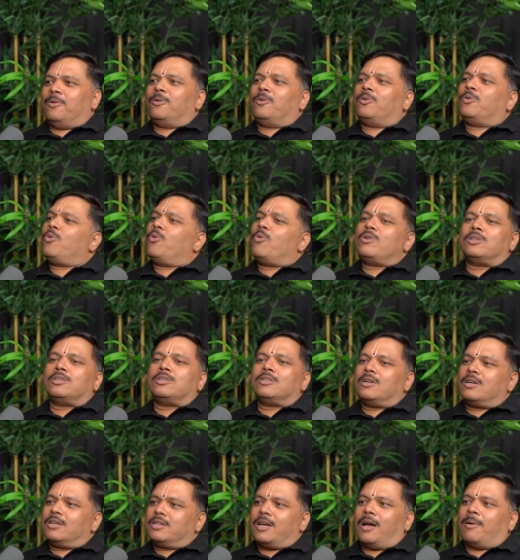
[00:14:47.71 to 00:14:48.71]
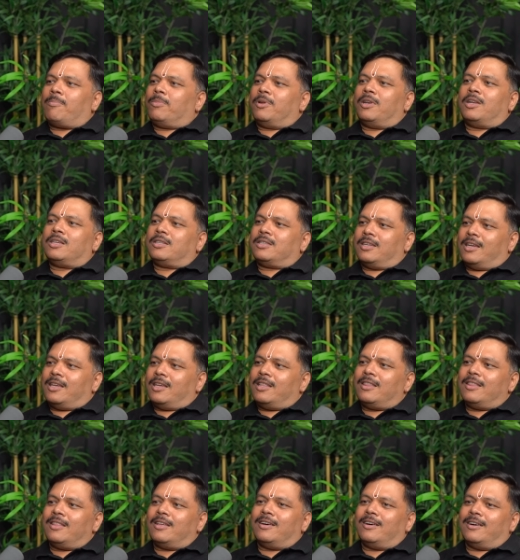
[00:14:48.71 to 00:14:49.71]
don't search happiness in
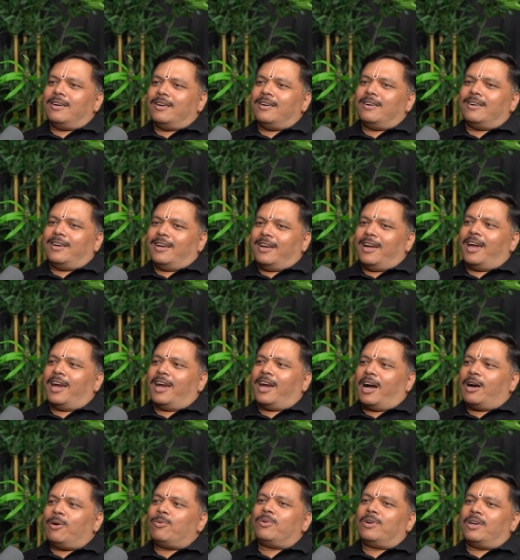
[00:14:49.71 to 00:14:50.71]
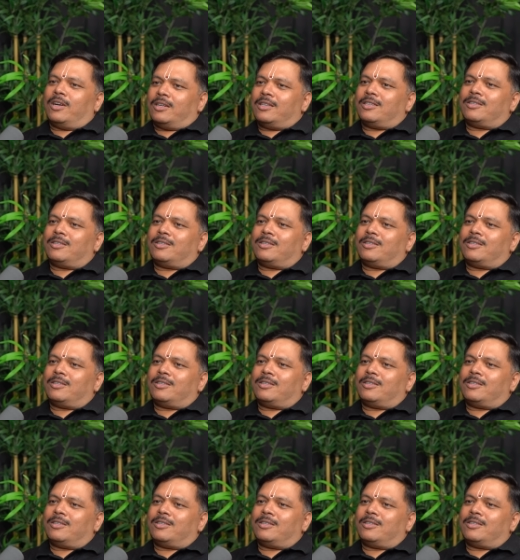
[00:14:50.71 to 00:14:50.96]
the accountant's